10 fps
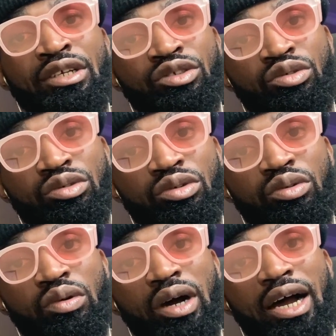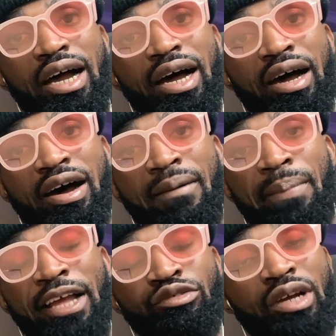through
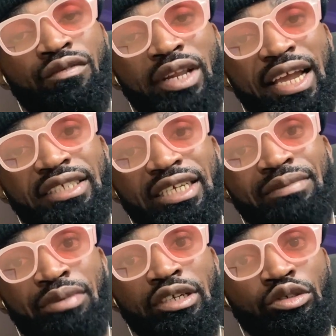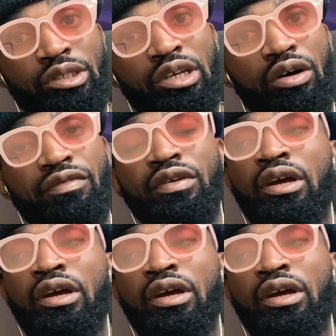a travel agent but yourself.